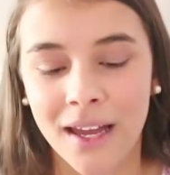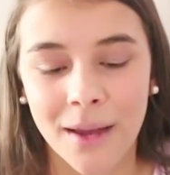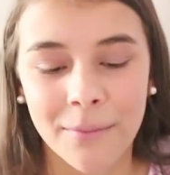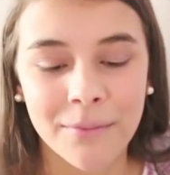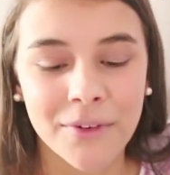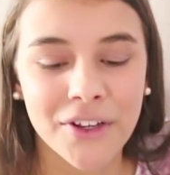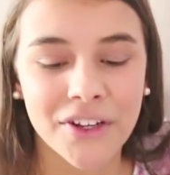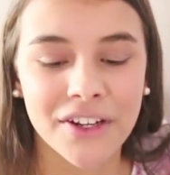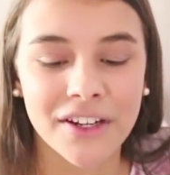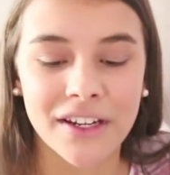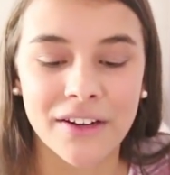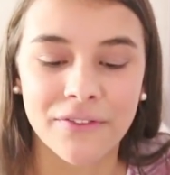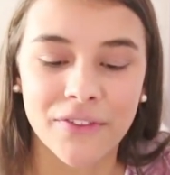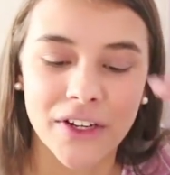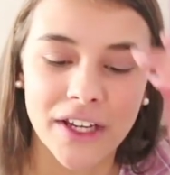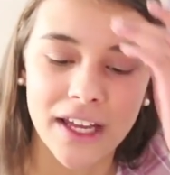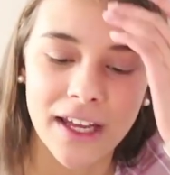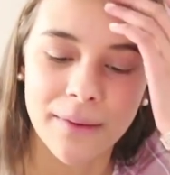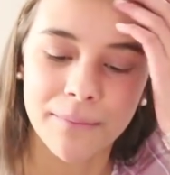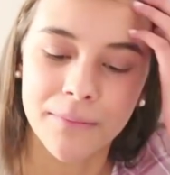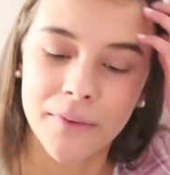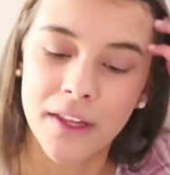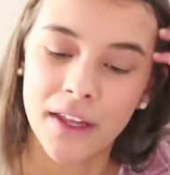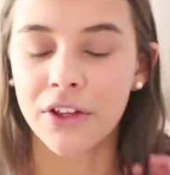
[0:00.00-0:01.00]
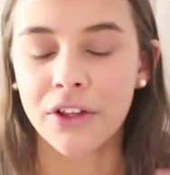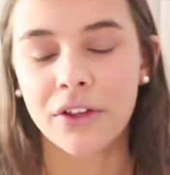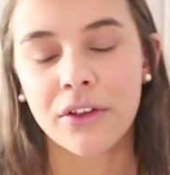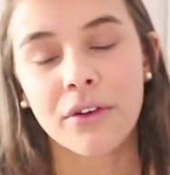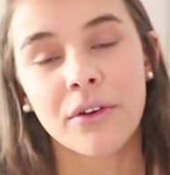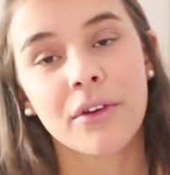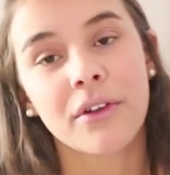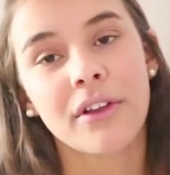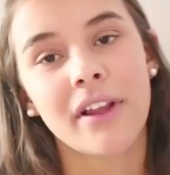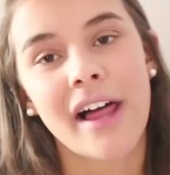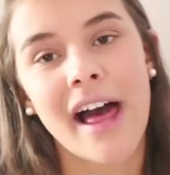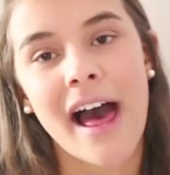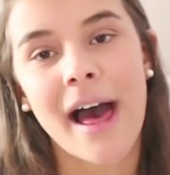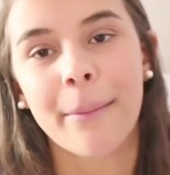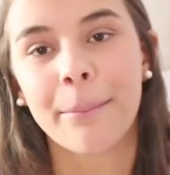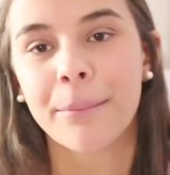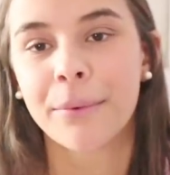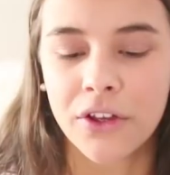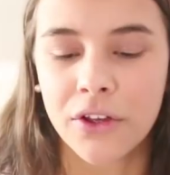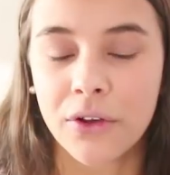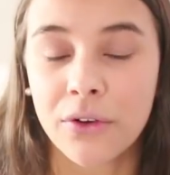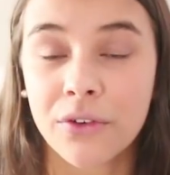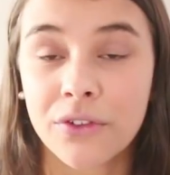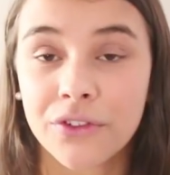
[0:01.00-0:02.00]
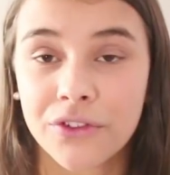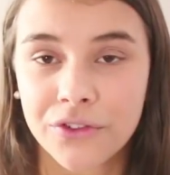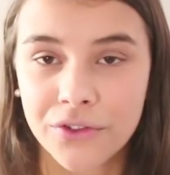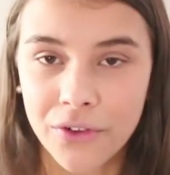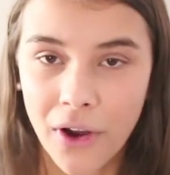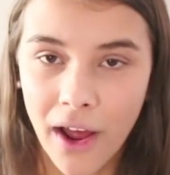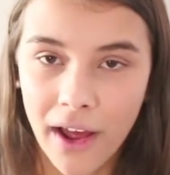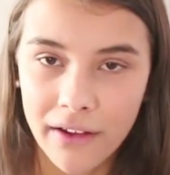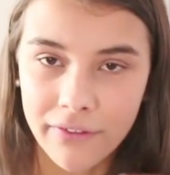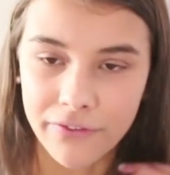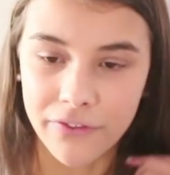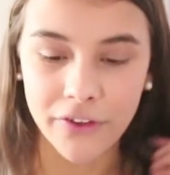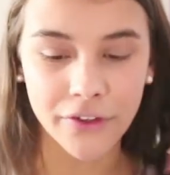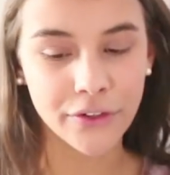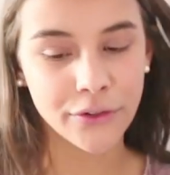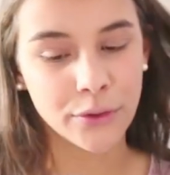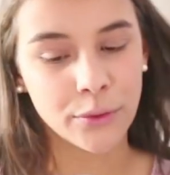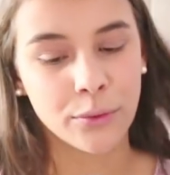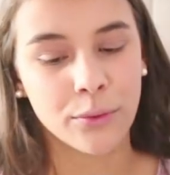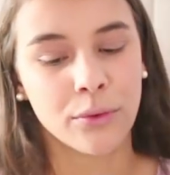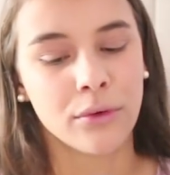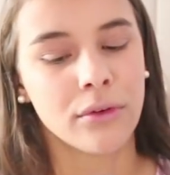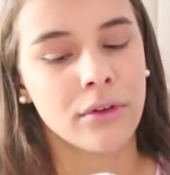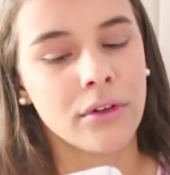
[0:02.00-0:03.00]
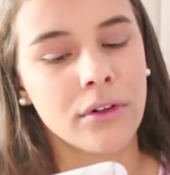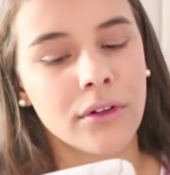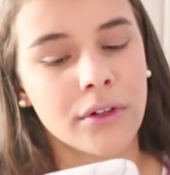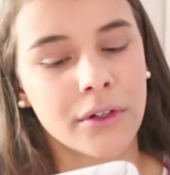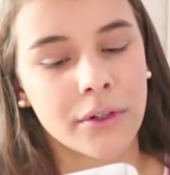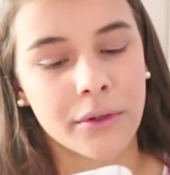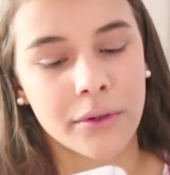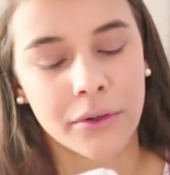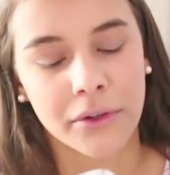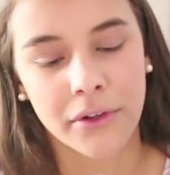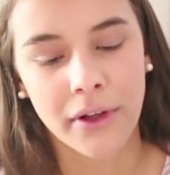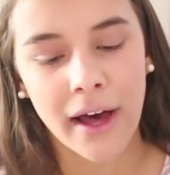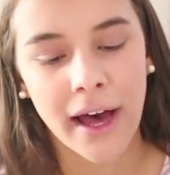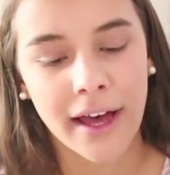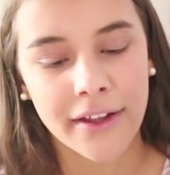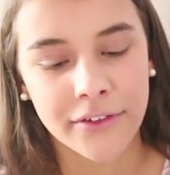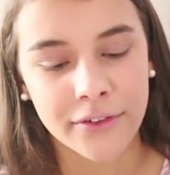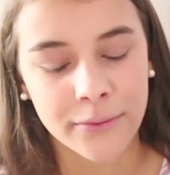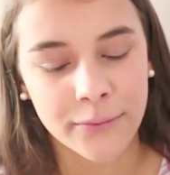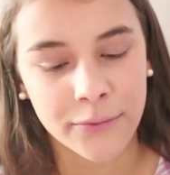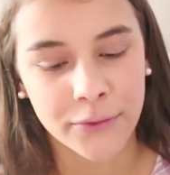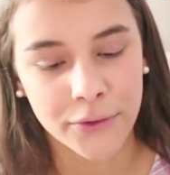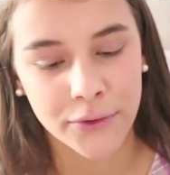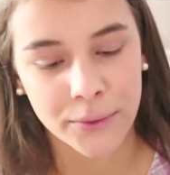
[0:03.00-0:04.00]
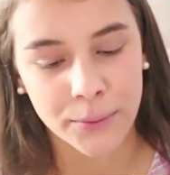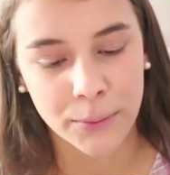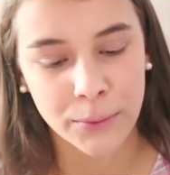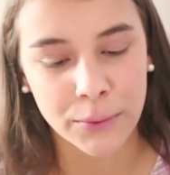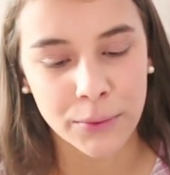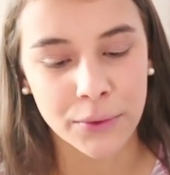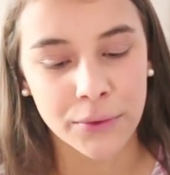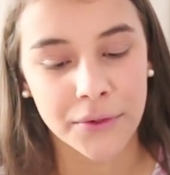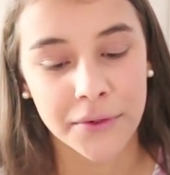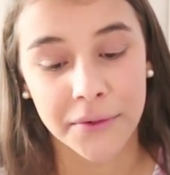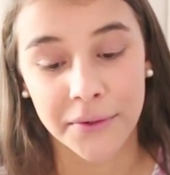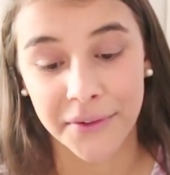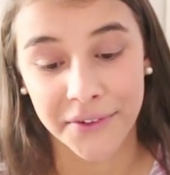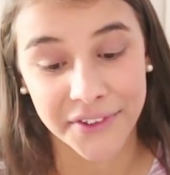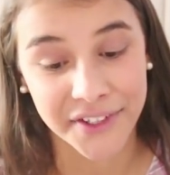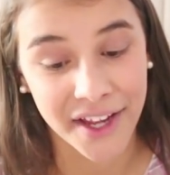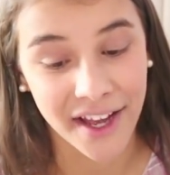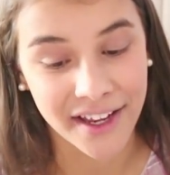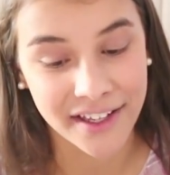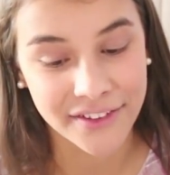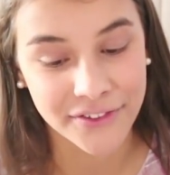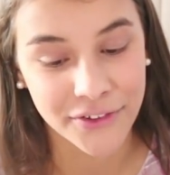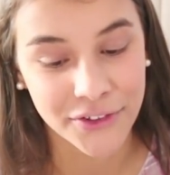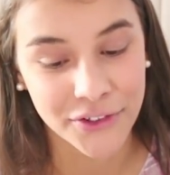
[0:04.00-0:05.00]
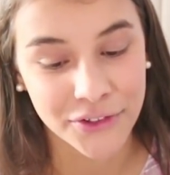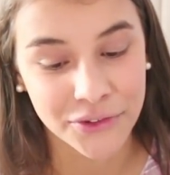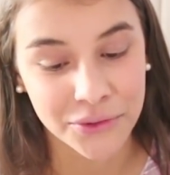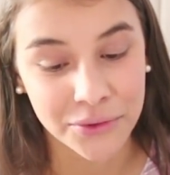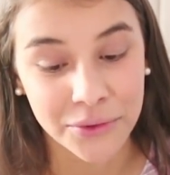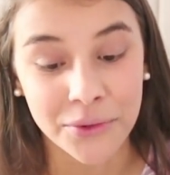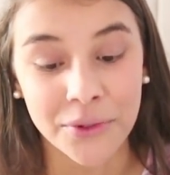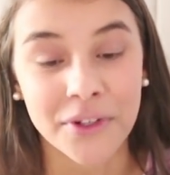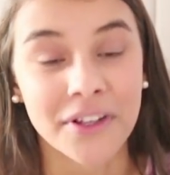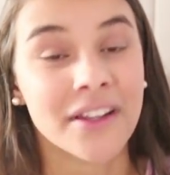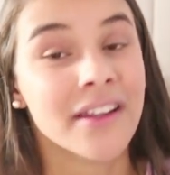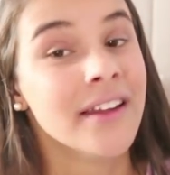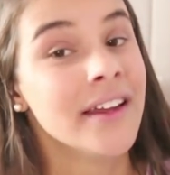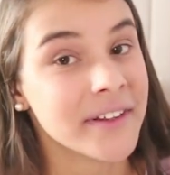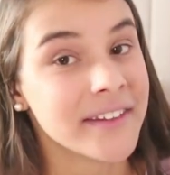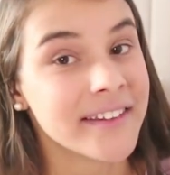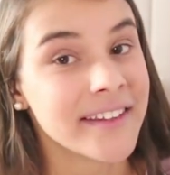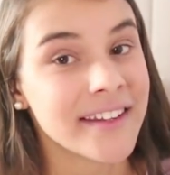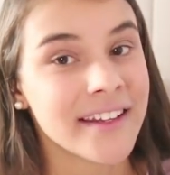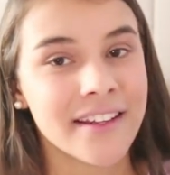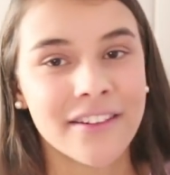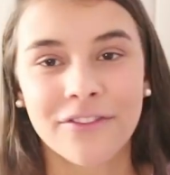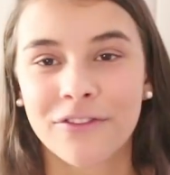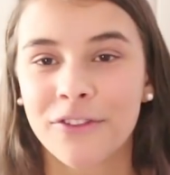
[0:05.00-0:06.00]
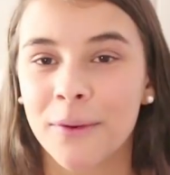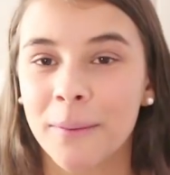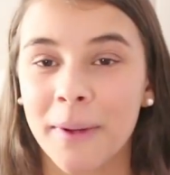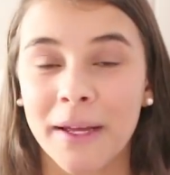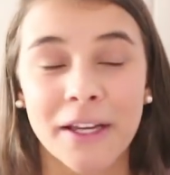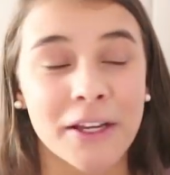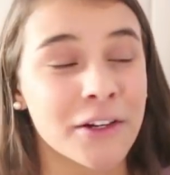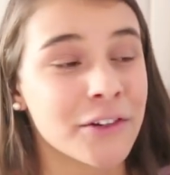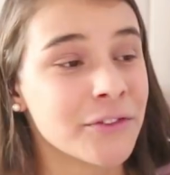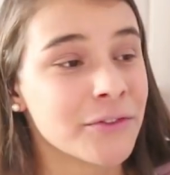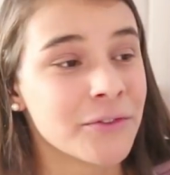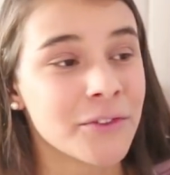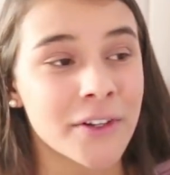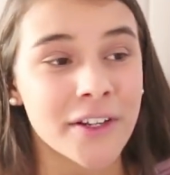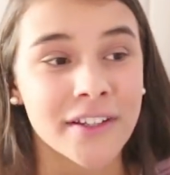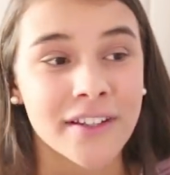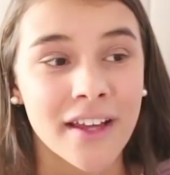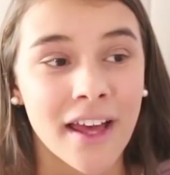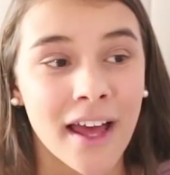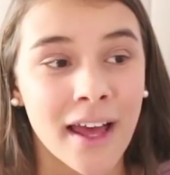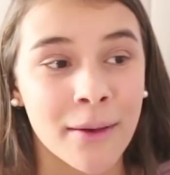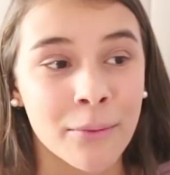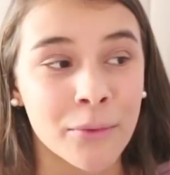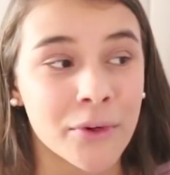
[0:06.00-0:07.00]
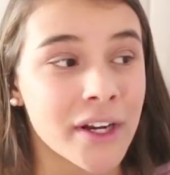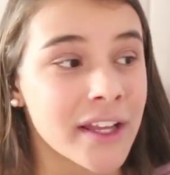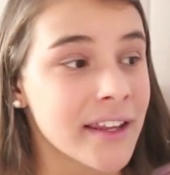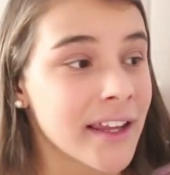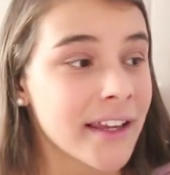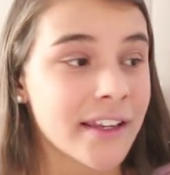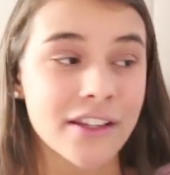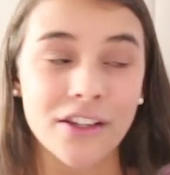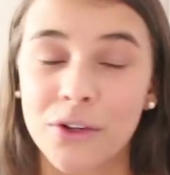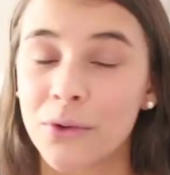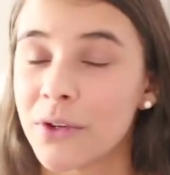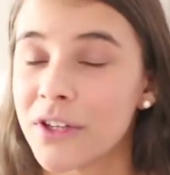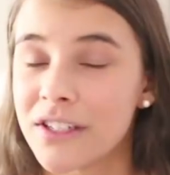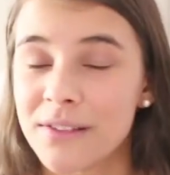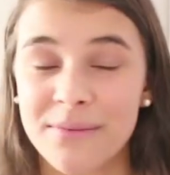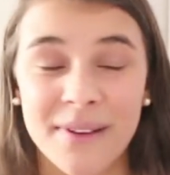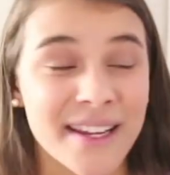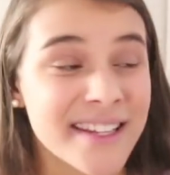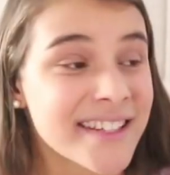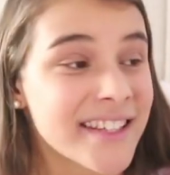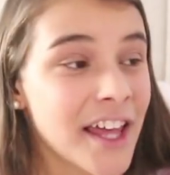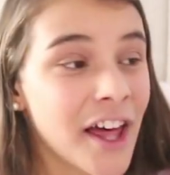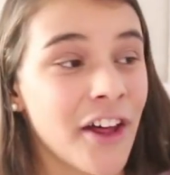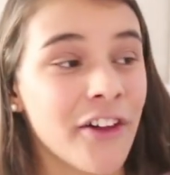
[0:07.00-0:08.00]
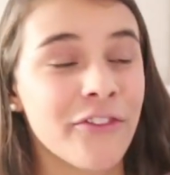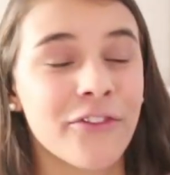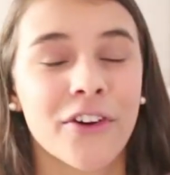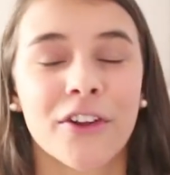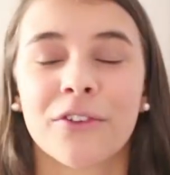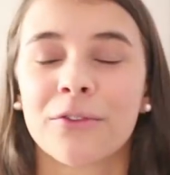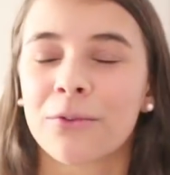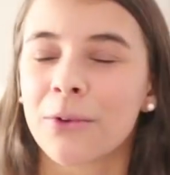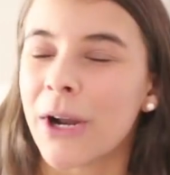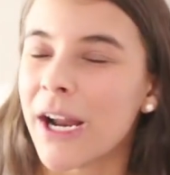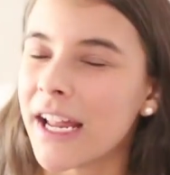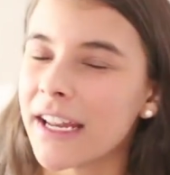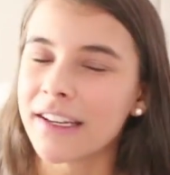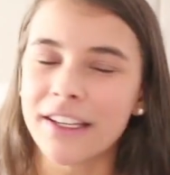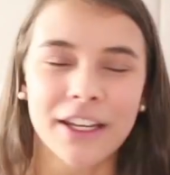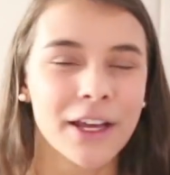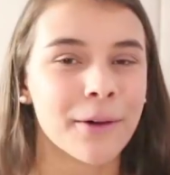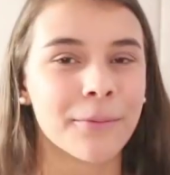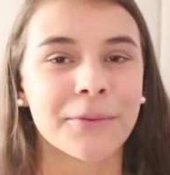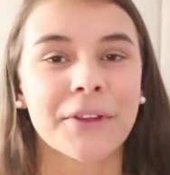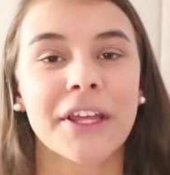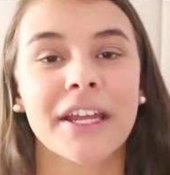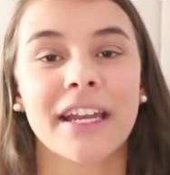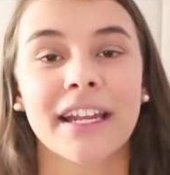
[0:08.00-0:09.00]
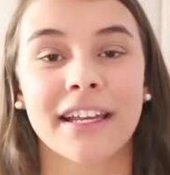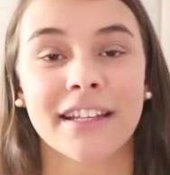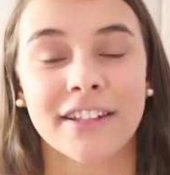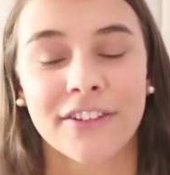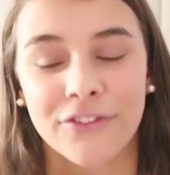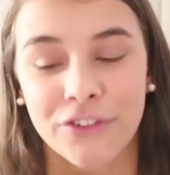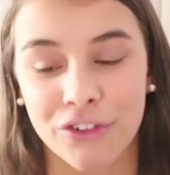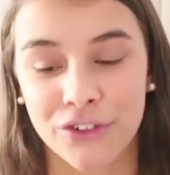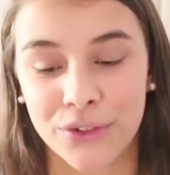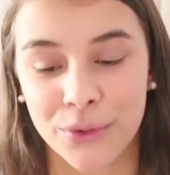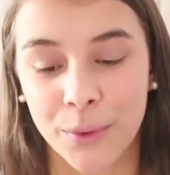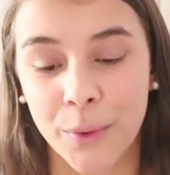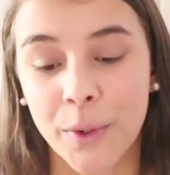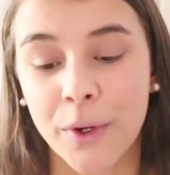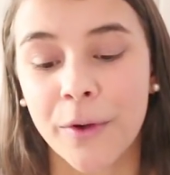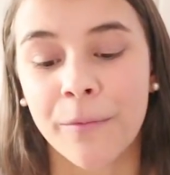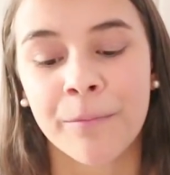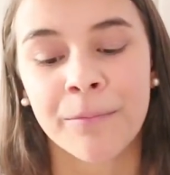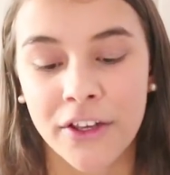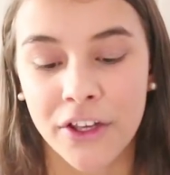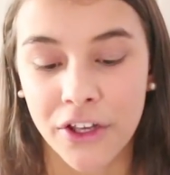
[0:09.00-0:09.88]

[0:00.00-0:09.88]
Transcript: I'm good at every game. Google app, Google Drive for school, Google Classroom for school, Google Docs for school, Quizlet for my own free time when I like to quiz myself on rant. No, I'm kidding, it's for school.